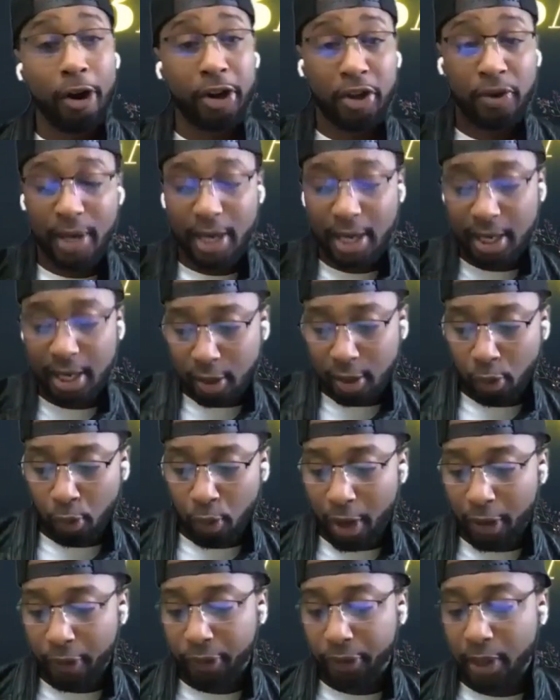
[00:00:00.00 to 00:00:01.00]
Are you in the
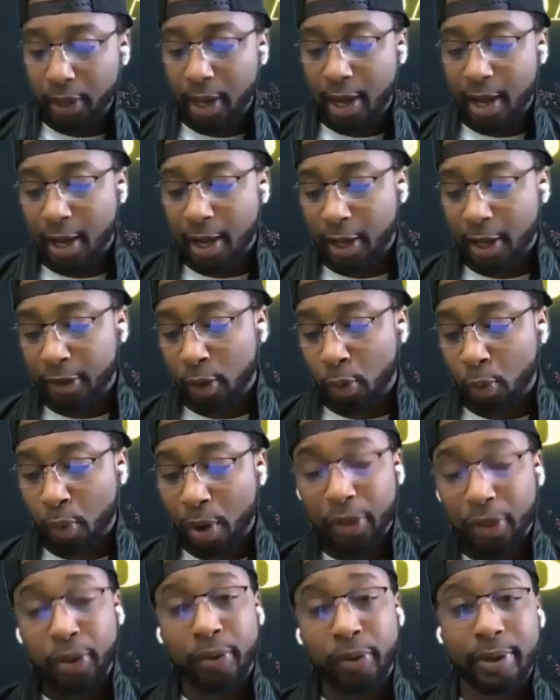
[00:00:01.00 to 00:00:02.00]
wealth
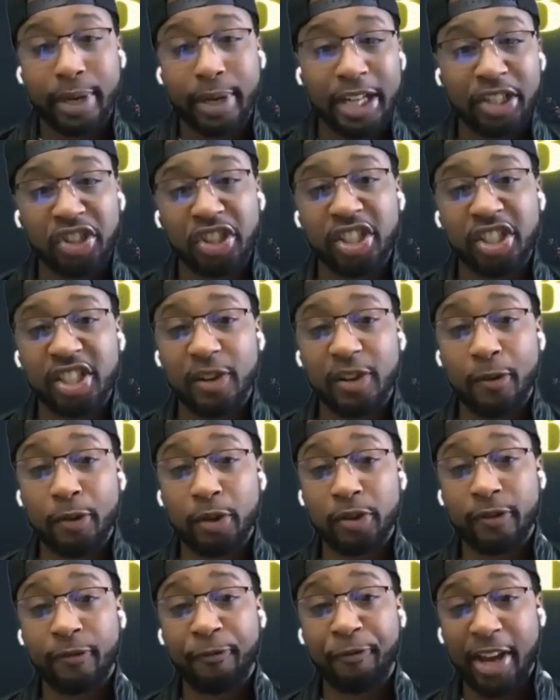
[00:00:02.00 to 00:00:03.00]
creation
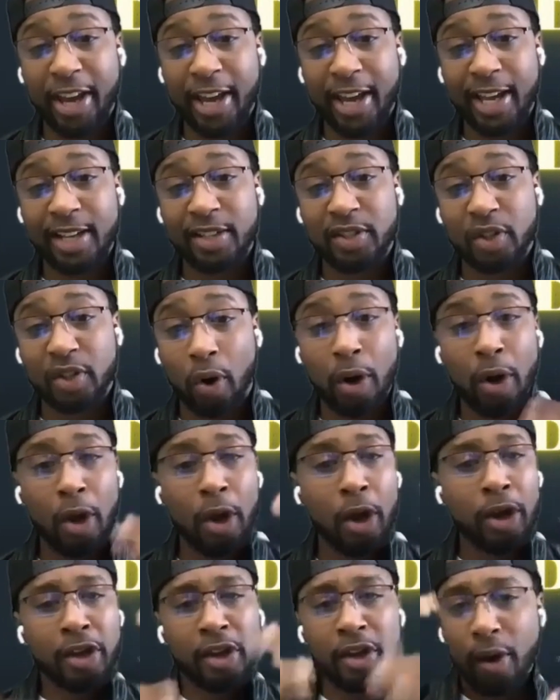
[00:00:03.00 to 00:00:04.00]
phase, or
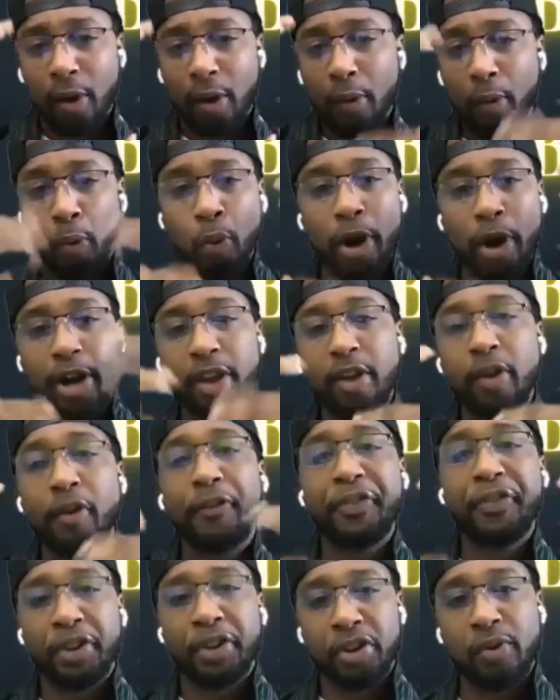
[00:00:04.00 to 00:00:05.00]
where do you
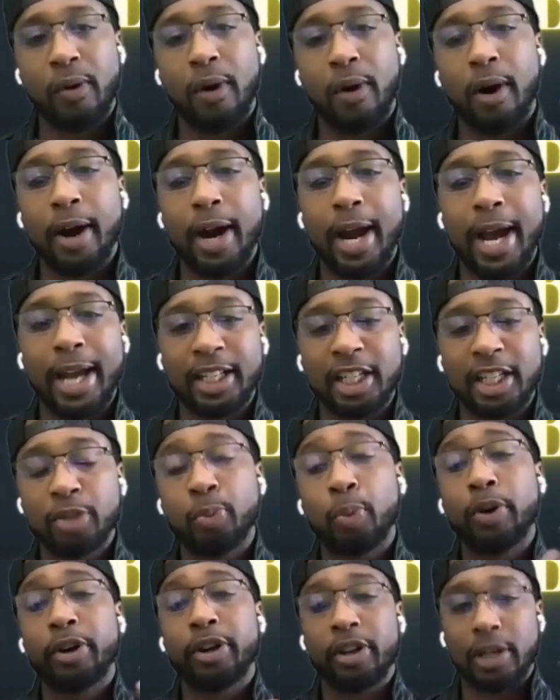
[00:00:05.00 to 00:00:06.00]
feel you are at this
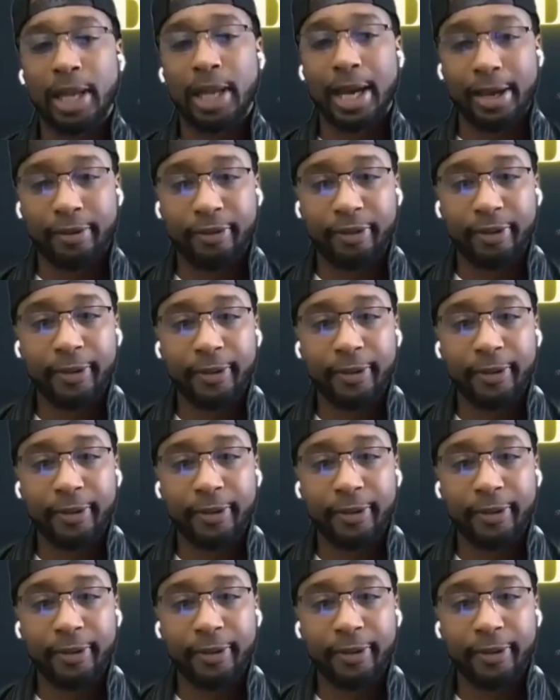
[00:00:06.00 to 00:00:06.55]
point of your life?